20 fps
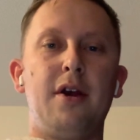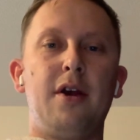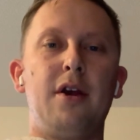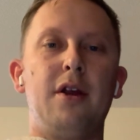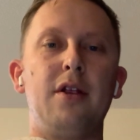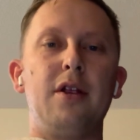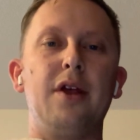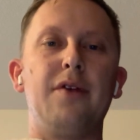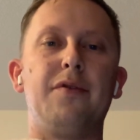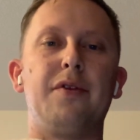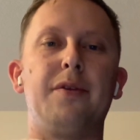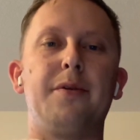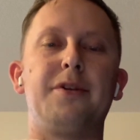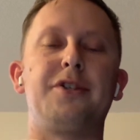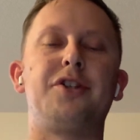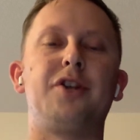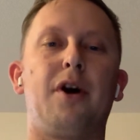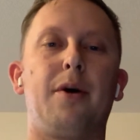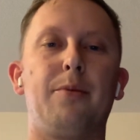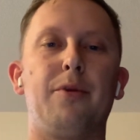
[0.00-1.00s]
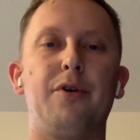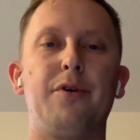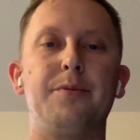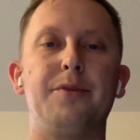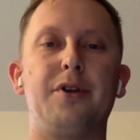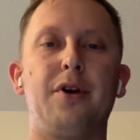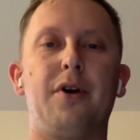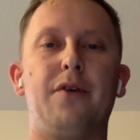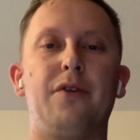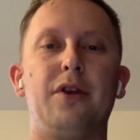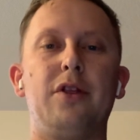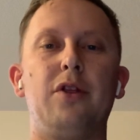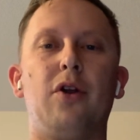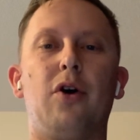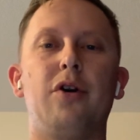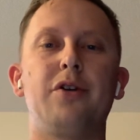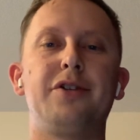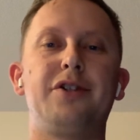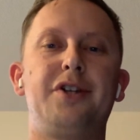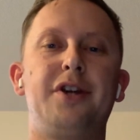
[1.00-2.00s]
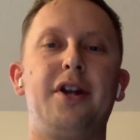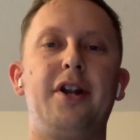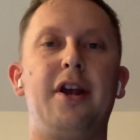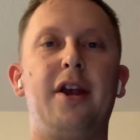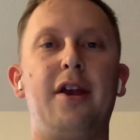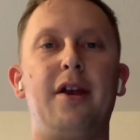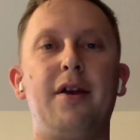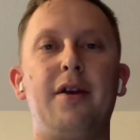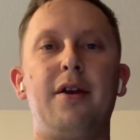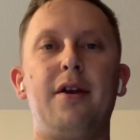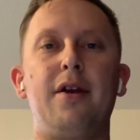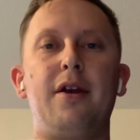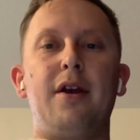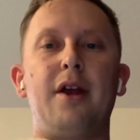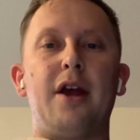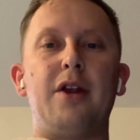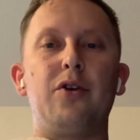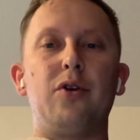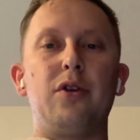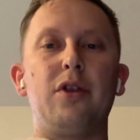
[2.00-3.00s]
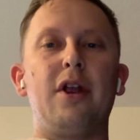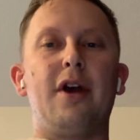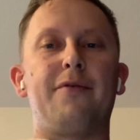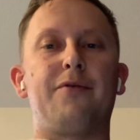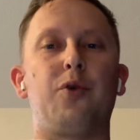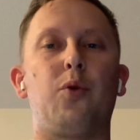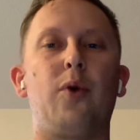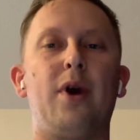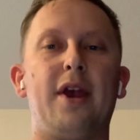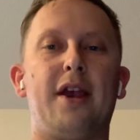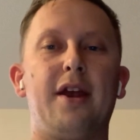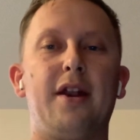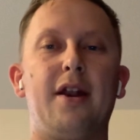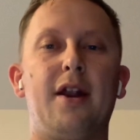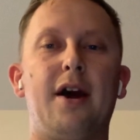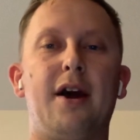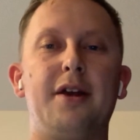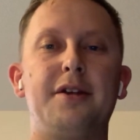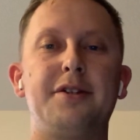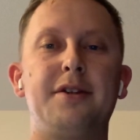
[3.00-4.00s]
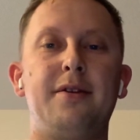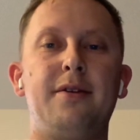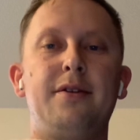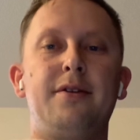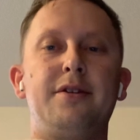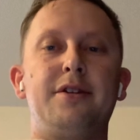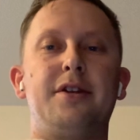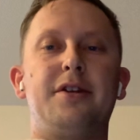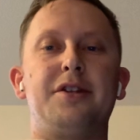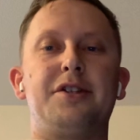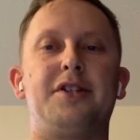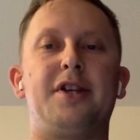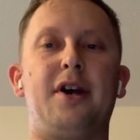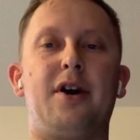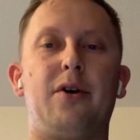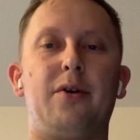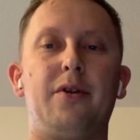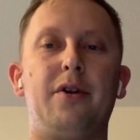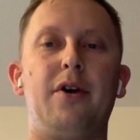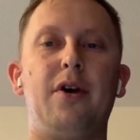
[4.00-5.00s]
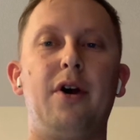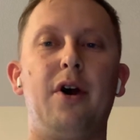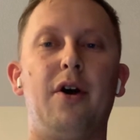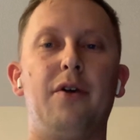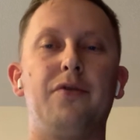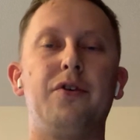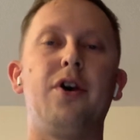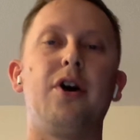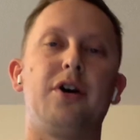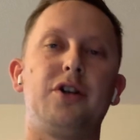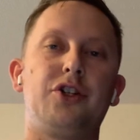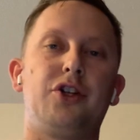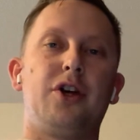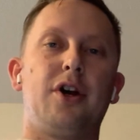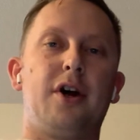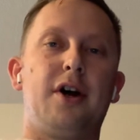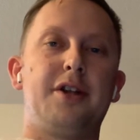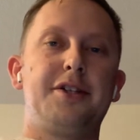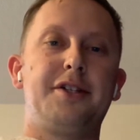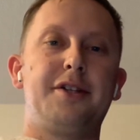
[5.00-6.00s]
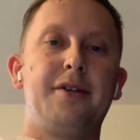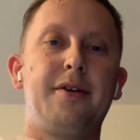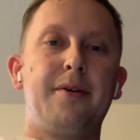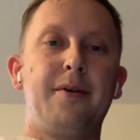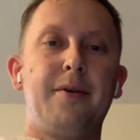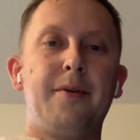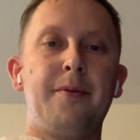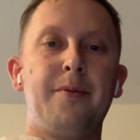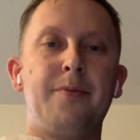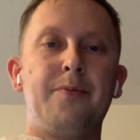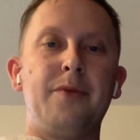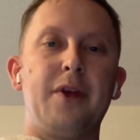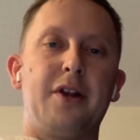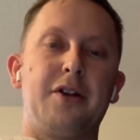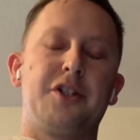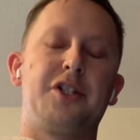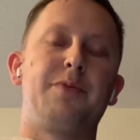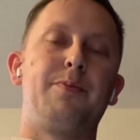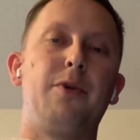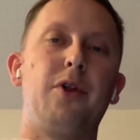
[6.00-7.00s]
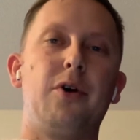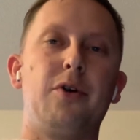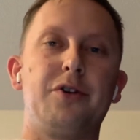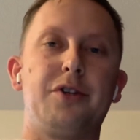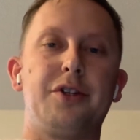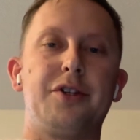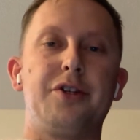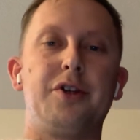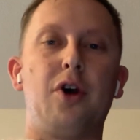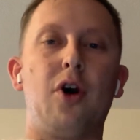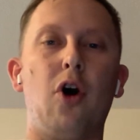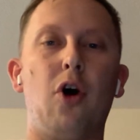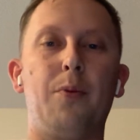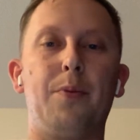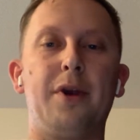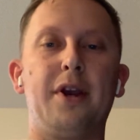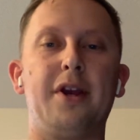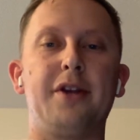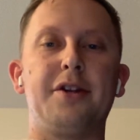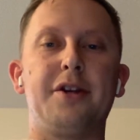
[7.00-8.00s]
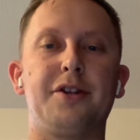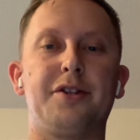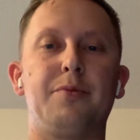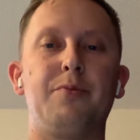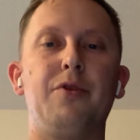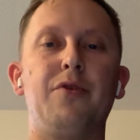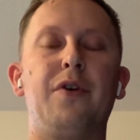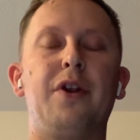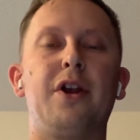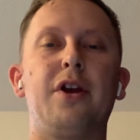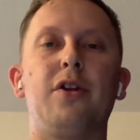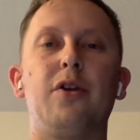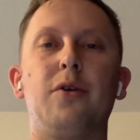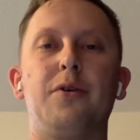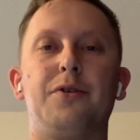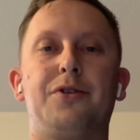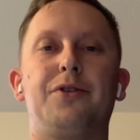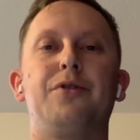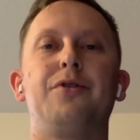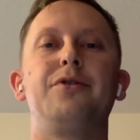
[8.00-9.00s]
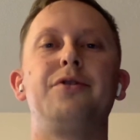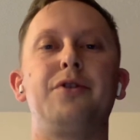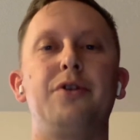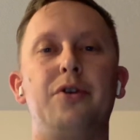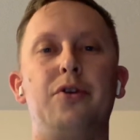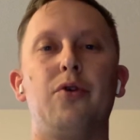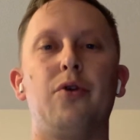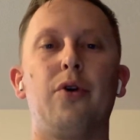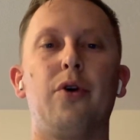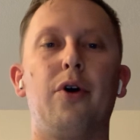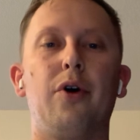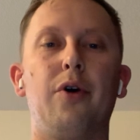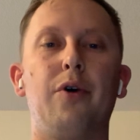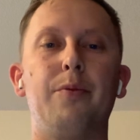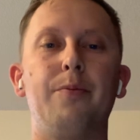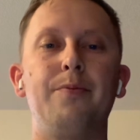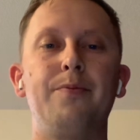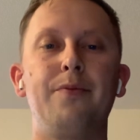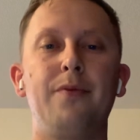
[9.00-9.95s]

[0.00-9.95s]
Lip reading: live in the suburbs of a large city, and you're left awake at night to the sound of gunshots and explosions, hoping it doesn't move any closer to your home.